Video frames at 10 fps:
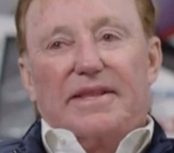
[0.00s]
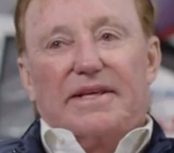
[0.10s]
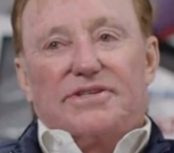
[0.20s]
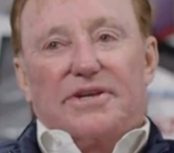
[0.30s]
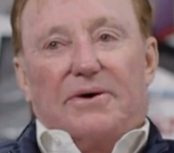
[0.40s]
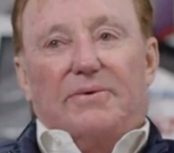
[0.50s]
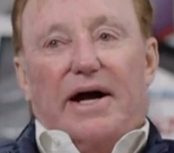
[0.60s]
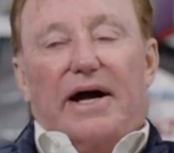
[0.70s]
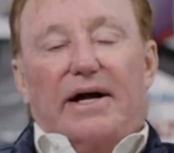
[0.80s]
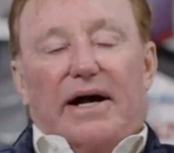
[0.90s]
So
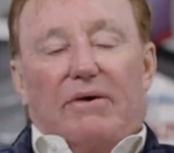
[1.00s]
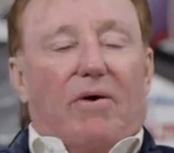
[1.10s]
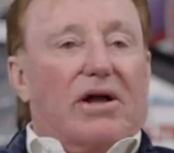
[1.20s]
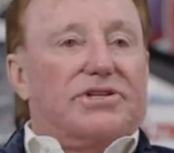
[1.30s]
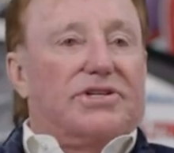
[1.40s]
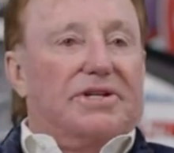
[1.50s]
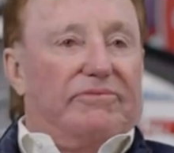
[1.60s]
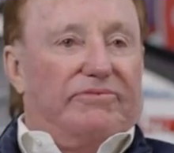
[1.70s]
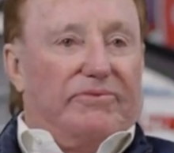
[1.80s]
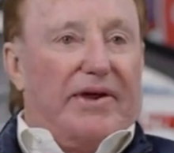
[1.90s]
I watched
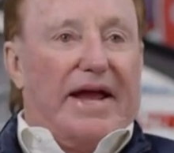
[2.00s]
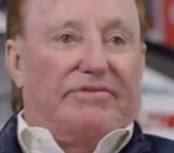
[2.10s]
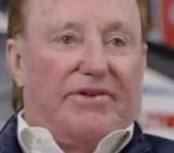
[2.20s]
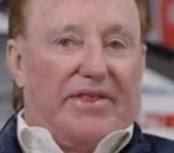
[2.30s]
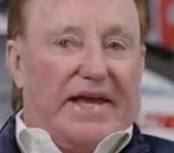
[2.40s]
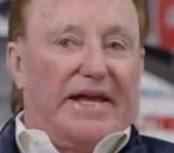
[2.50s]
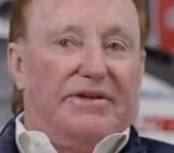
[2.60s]
him after that.